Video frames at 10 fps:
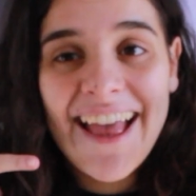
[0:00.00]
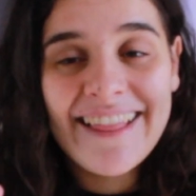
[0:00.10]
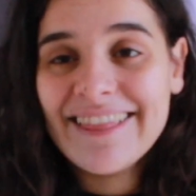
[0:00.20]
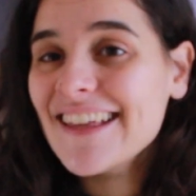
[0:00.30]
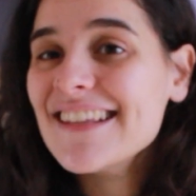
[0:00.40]

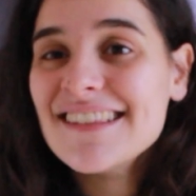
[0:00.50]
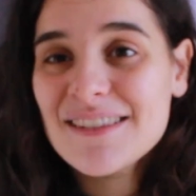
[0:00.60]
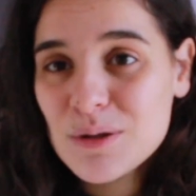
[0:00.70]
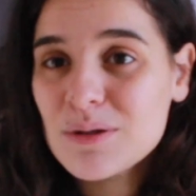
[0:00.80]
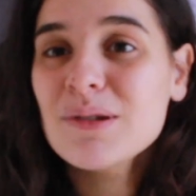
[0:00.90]
and this
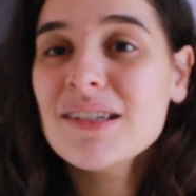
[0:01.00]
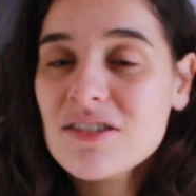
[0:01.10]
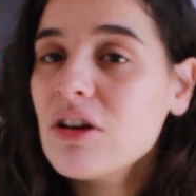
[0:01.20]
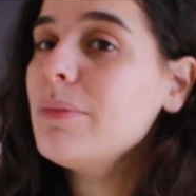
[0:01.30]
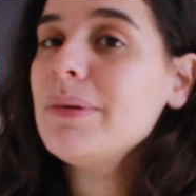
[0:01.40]
is
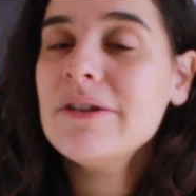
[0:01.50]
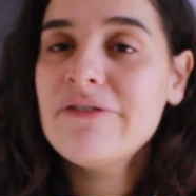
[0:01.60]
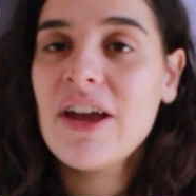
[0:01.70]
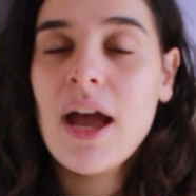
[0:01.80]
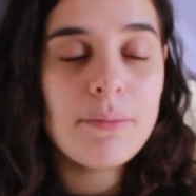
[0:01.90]
gonna be the
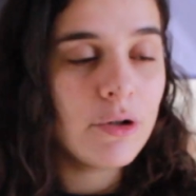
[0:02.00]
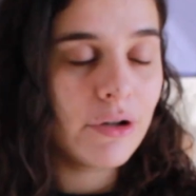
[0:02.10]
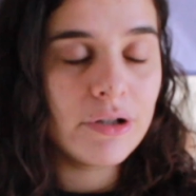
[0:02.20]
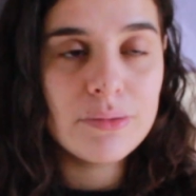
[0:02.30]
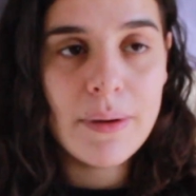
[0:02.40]
fit. I'm
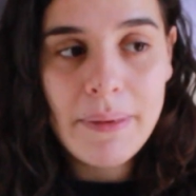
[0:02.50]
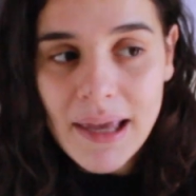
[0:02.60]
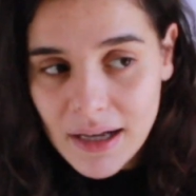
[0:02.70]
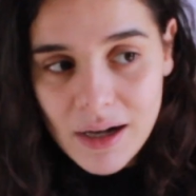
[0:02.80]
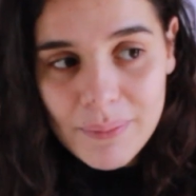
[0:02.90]
not gonna do my
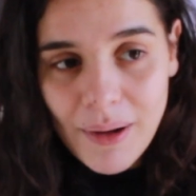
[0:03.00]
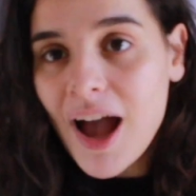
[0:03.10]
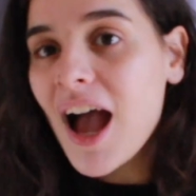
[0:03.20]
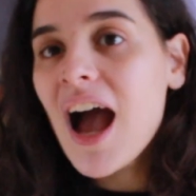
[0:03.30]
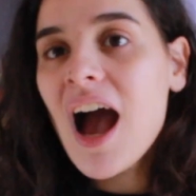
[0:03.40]
makeup,
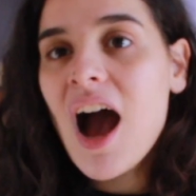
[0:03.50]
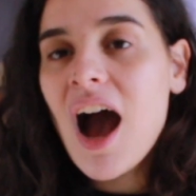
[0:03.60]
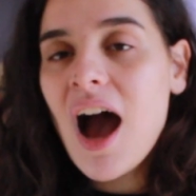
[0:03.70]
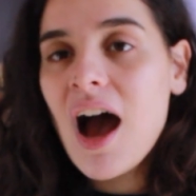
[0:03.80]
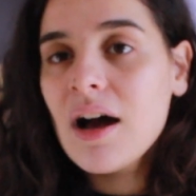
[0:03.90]

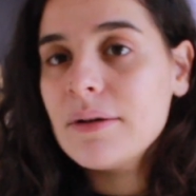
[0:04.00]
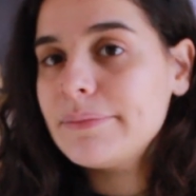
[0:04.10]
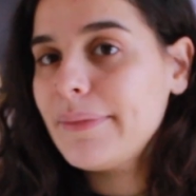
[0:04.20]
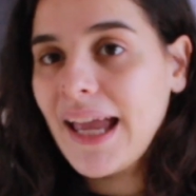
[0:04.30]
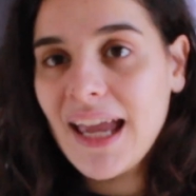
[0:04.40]

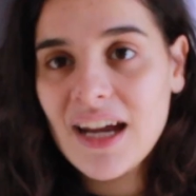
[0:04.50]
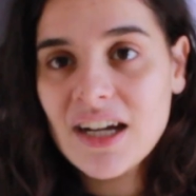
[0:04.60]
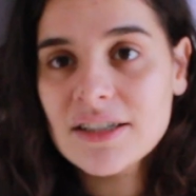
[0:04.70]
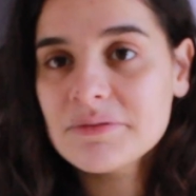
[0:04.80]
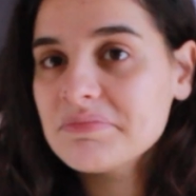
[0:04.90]
my
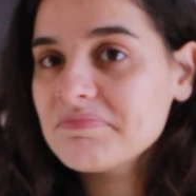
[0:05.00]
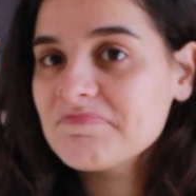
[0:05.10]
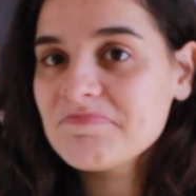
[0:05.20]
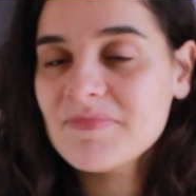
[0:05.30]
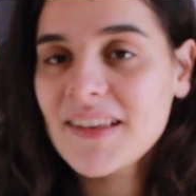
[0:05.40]
hair
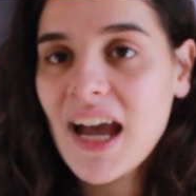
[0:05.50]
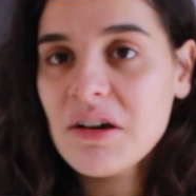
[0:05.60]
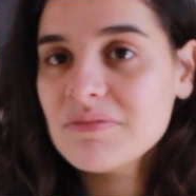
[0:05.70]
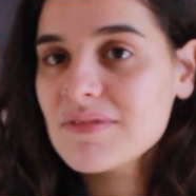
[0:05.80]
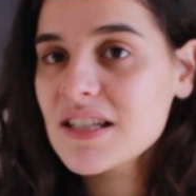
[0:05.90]

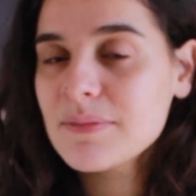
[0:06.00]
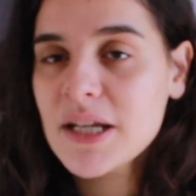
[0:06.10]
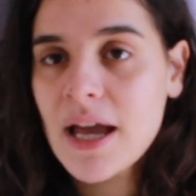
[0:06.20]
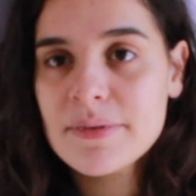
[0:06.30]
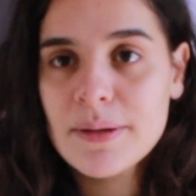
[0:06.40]
down.
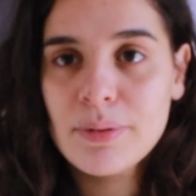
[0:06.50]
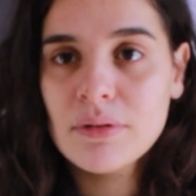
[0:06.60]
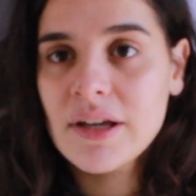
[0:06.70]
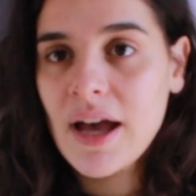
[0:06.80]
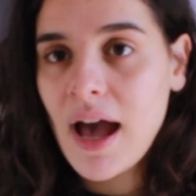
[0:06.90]
Sometimes I
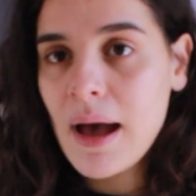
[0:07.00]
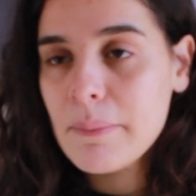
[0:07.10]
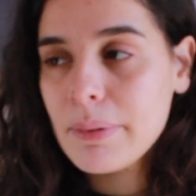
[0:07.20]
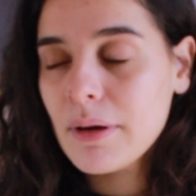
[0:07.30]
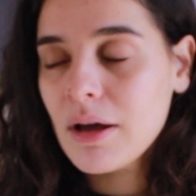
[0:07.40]
pull it
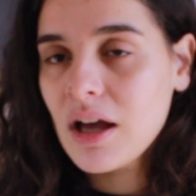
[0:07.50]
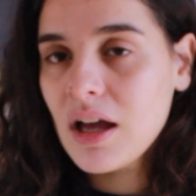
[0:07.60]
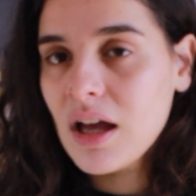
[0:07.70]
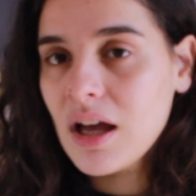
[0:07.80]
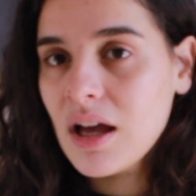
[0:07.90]
up
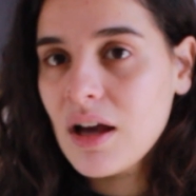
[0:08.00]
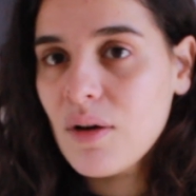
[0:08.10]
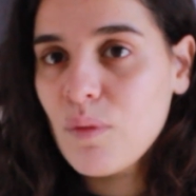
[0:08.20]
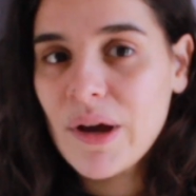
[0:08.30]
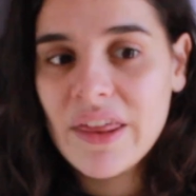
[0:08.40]

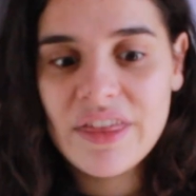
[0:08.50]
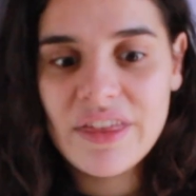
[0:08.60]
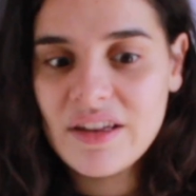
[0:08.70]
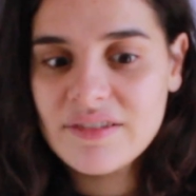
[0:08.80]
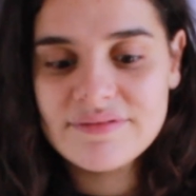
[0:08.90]
with
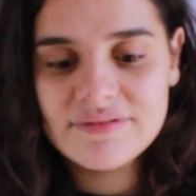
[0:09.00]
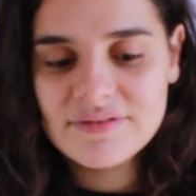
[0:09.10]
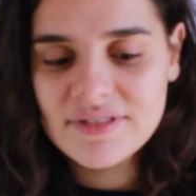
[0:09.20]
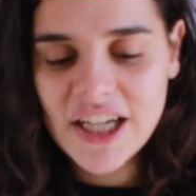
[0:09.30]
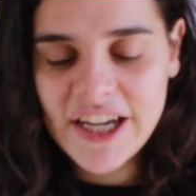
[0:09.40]

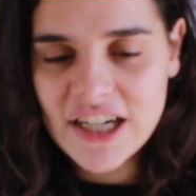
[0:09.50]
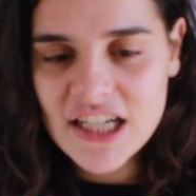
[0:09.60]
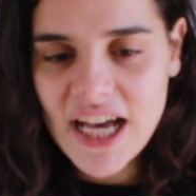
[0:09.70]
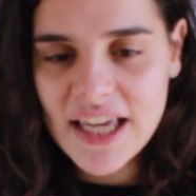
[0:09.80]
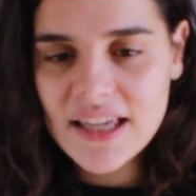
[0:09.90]
a hair
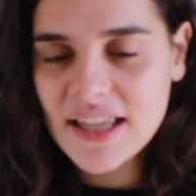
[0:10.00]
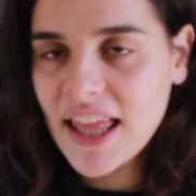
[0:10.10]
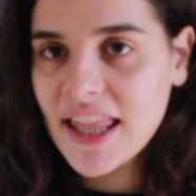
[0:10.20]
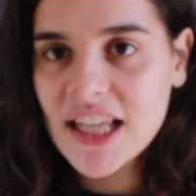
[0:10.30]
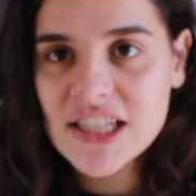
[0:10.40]
tie,
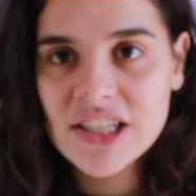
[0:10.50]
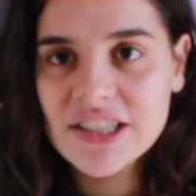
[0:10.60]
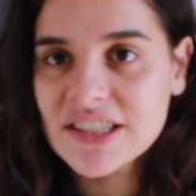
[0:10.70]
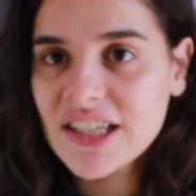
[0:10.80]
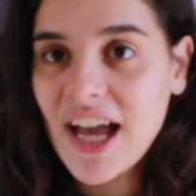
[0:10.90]
it
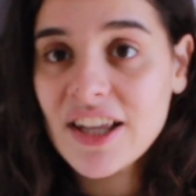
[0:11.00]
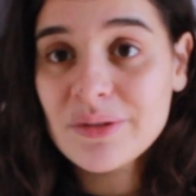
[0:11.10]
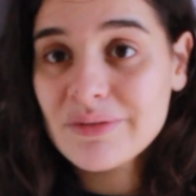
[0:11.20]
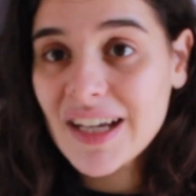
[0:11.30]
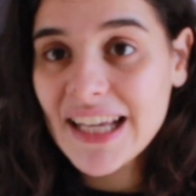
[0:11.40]
doesn't, I
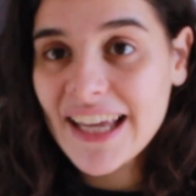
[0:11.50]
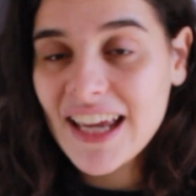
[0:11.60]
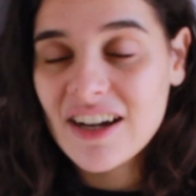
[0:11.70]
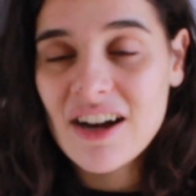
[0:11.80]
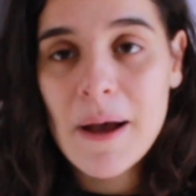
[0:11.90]
don't really
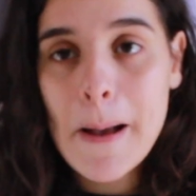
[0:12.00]
care.